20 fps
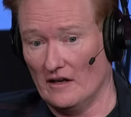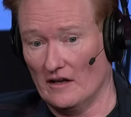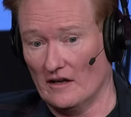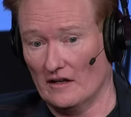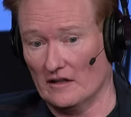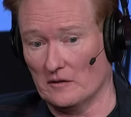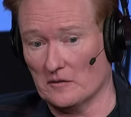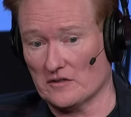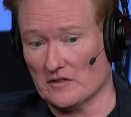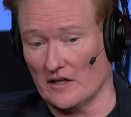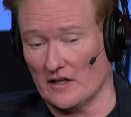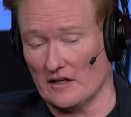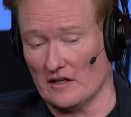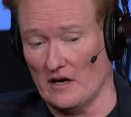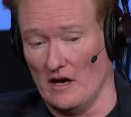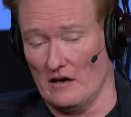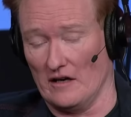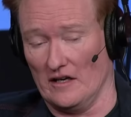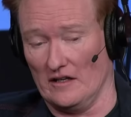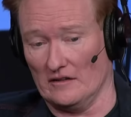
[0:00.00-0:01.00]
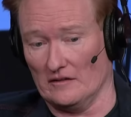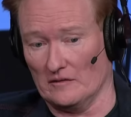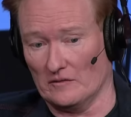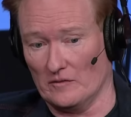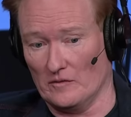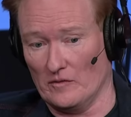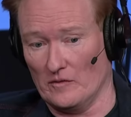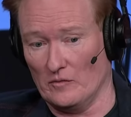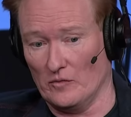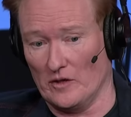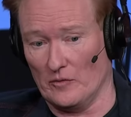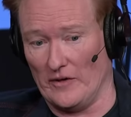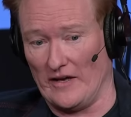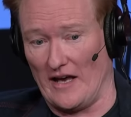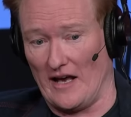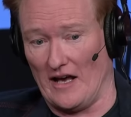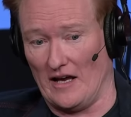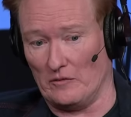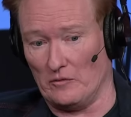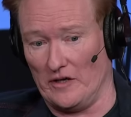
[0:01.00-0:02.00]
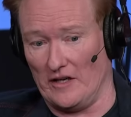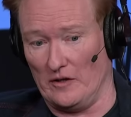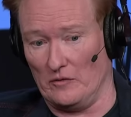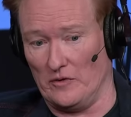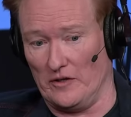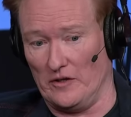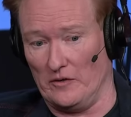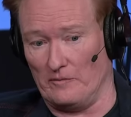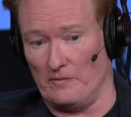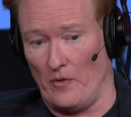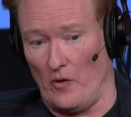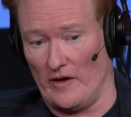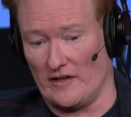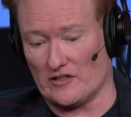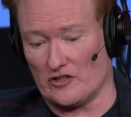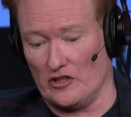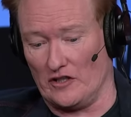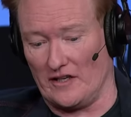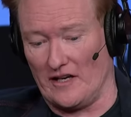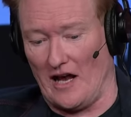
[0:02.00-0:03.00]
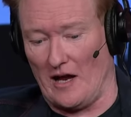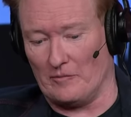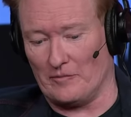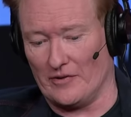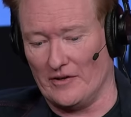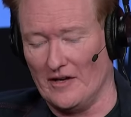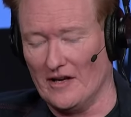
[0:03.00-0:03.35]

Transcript: And he was like, Conan, what do we got? What are you boys cooking up?